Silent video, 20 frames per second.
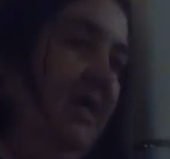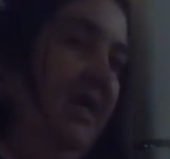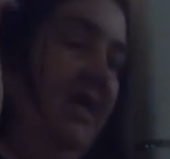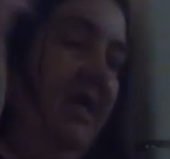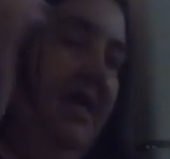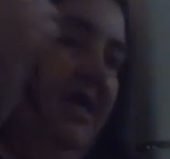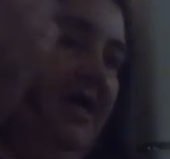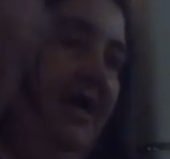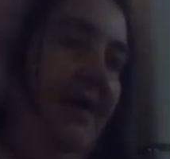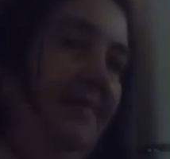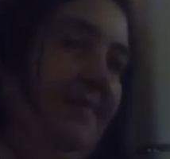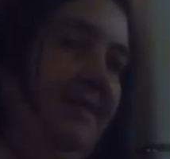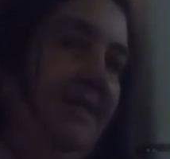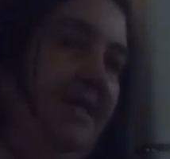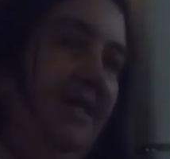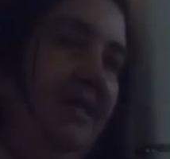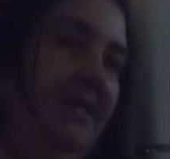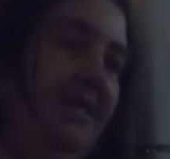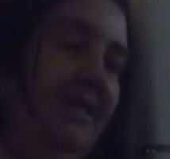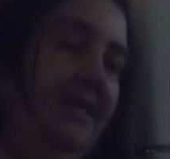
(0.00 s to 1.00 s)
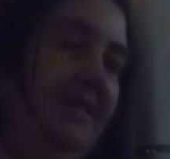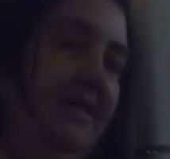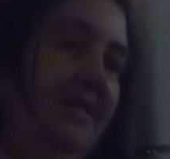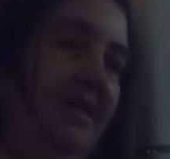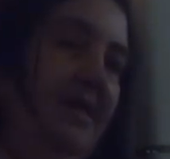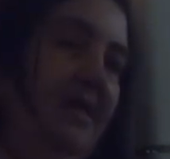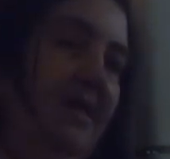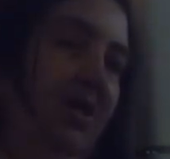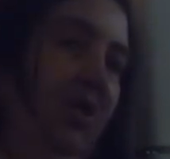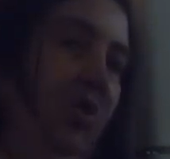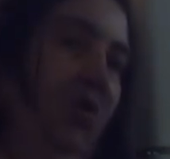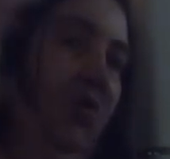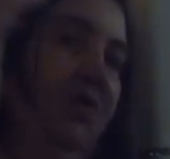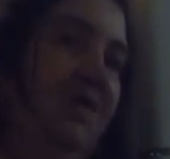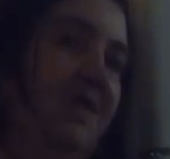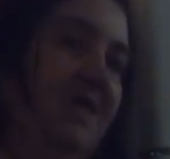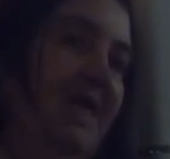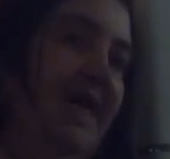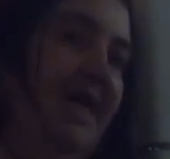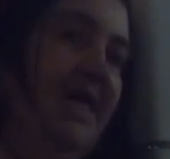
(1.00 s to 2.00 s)
he kept seeing this
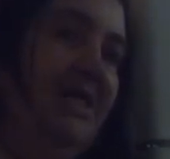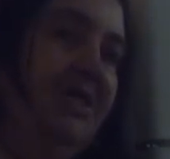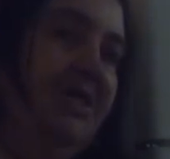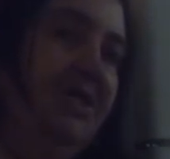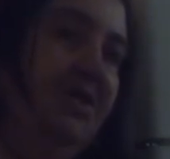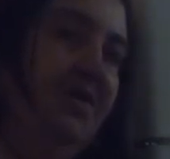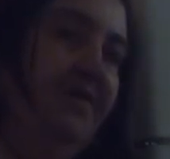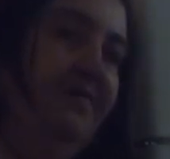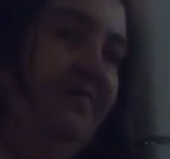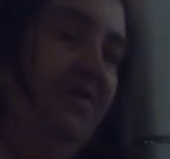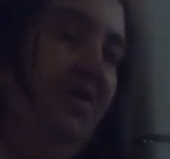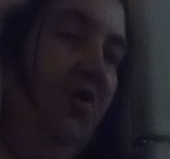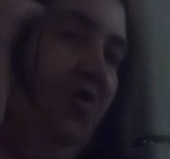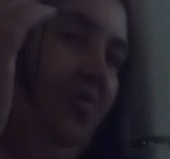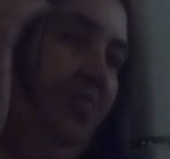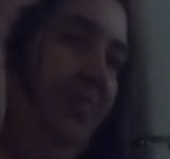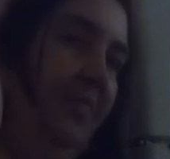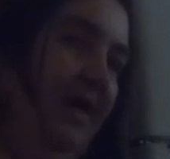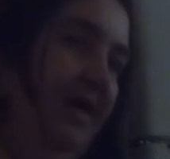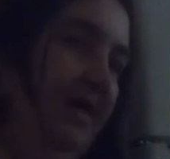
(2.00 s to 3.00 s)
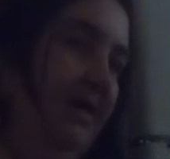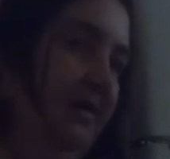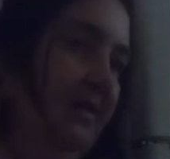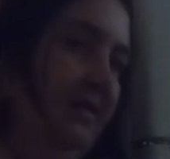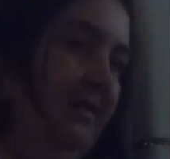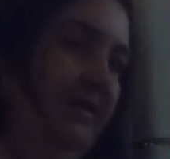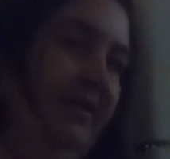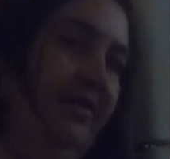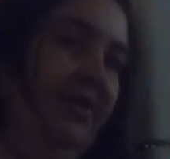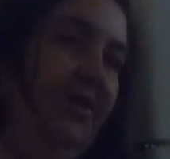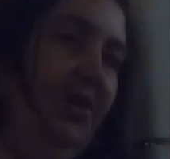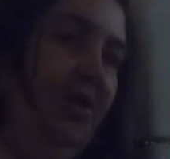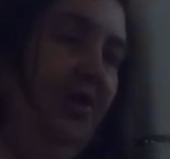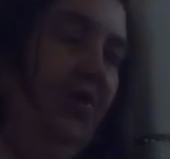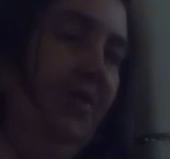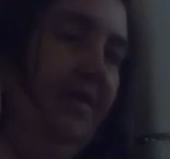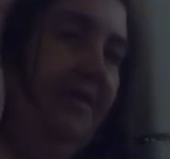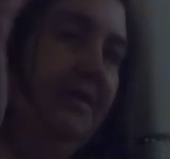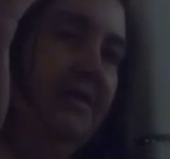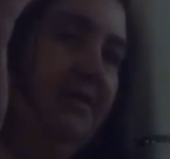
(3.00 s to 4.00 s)
hallucination of an old man and a little
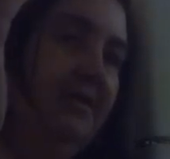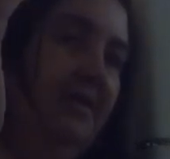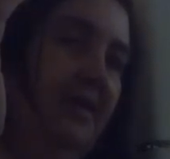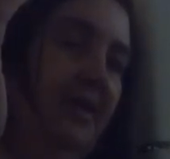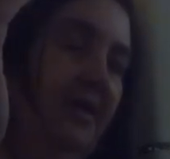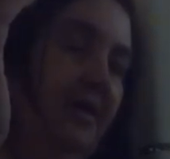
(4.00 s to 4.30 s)
girl and